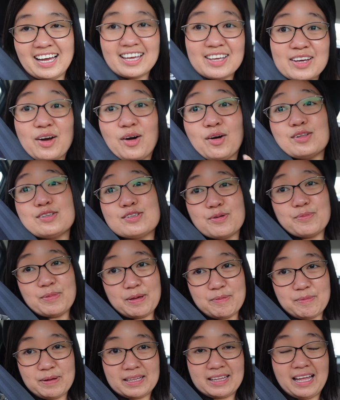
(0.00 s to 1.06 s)
I also
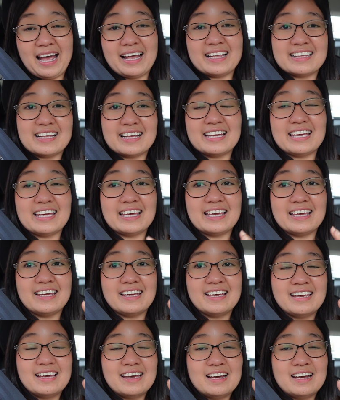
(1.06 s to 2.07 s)
me, but I think he,